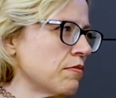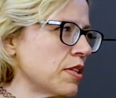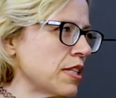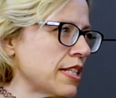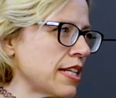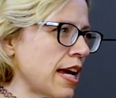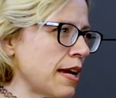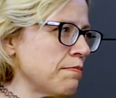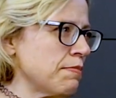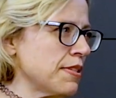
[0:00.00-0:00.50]
What
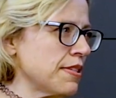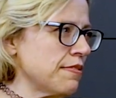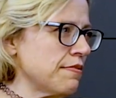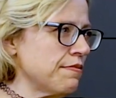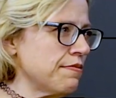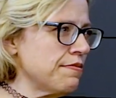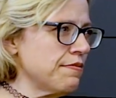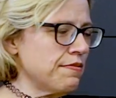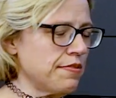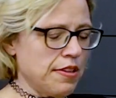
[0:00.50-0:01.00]
types of
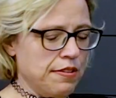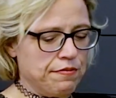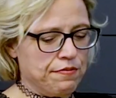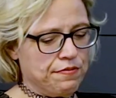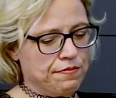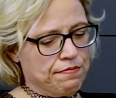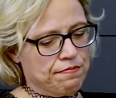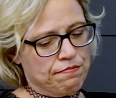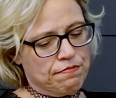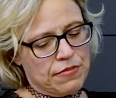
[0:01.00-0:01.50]

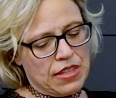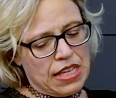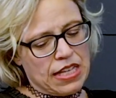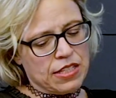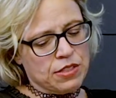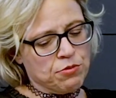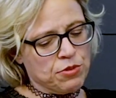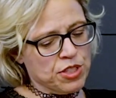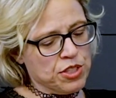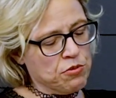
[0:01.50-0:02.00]

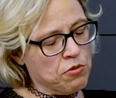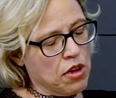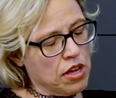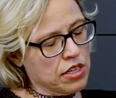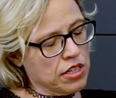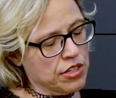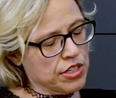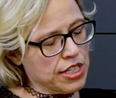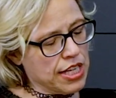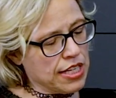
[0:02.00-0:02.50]
things would you want
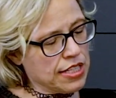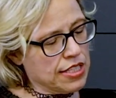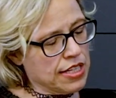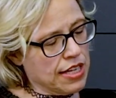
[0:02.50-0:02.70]
in your tech